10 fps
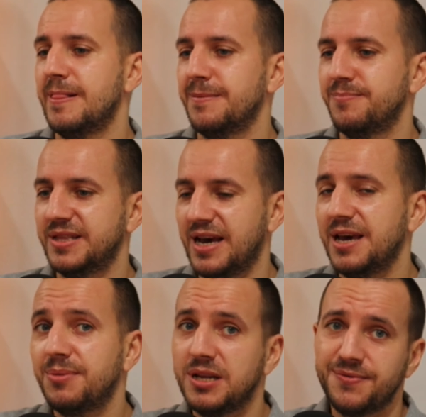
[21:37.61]
But I
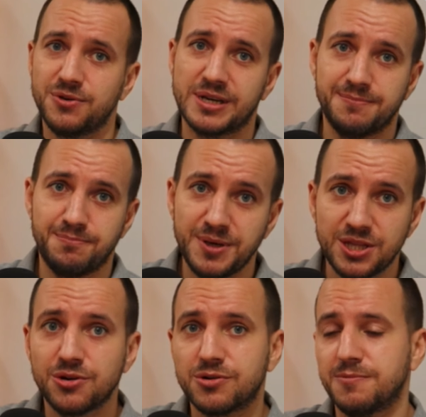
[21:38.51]
believe you can beat
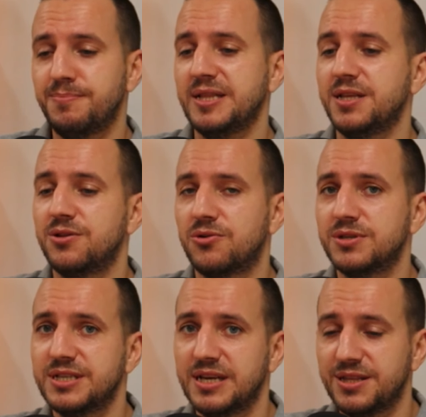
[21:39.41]
your
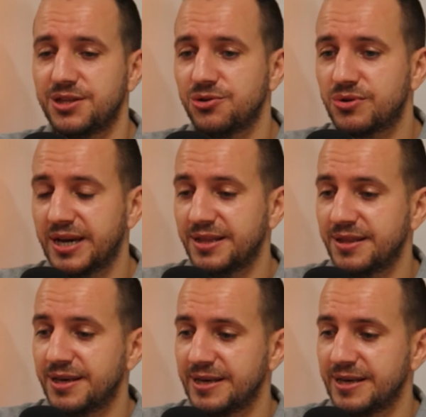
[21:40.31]
competitors, and you can